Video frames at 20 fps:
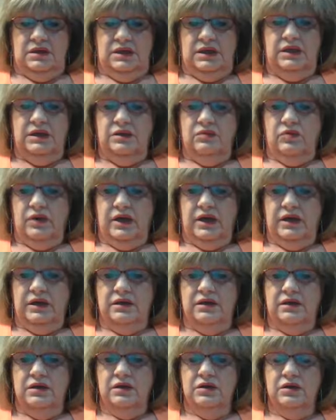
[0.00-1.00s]

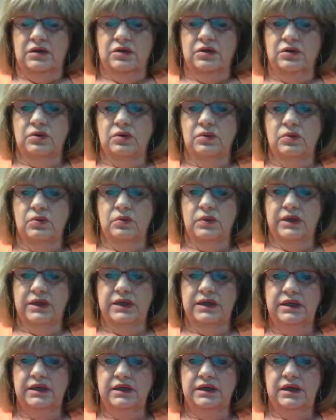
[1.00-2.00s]
anyway,
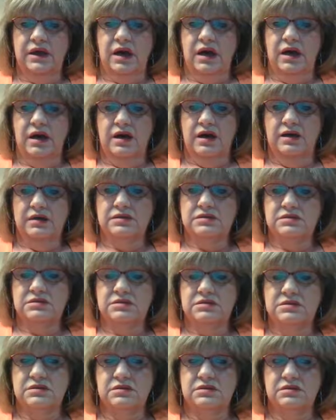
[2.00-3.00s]
we
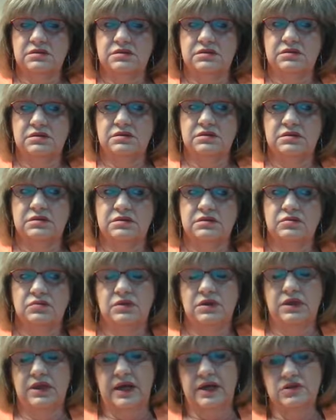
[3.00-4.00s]
got,
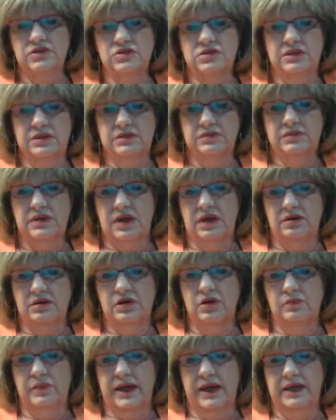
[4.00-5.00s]
well, actually, I'll
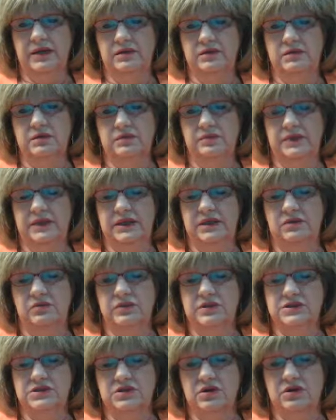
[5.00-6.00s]
go back a little bit.
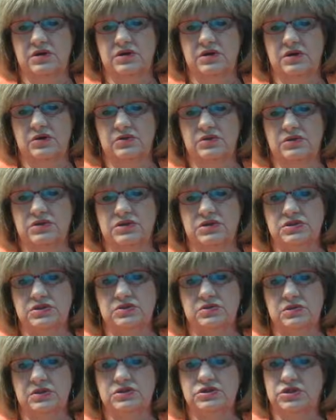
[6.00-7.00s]
We started going
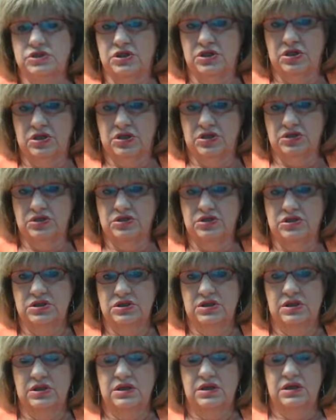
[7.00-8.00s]
to a
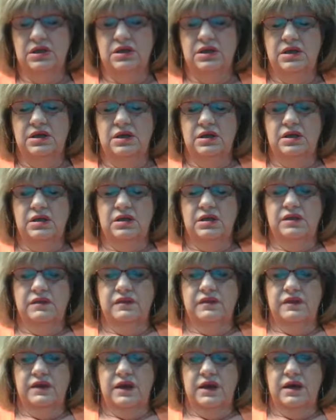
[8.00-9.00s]
church
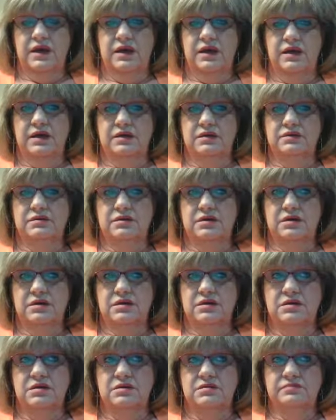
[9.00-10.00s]
that
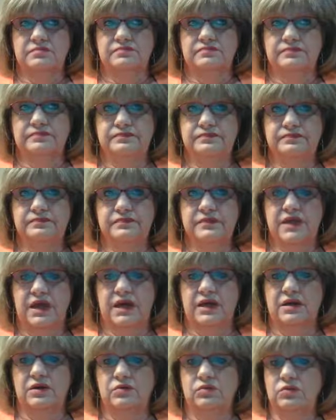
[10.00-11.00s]

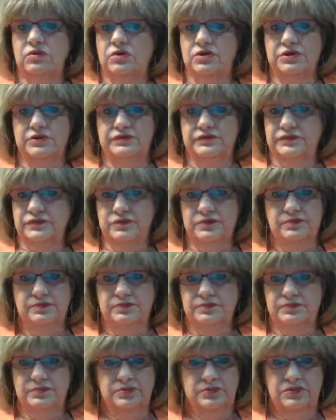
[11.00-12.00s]
had a wonderful
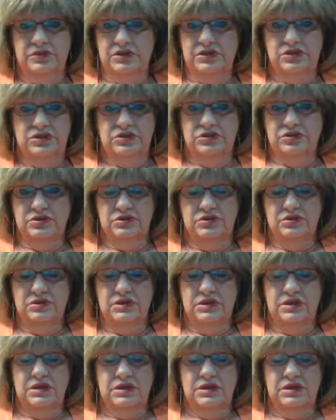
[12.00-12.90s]
preacher,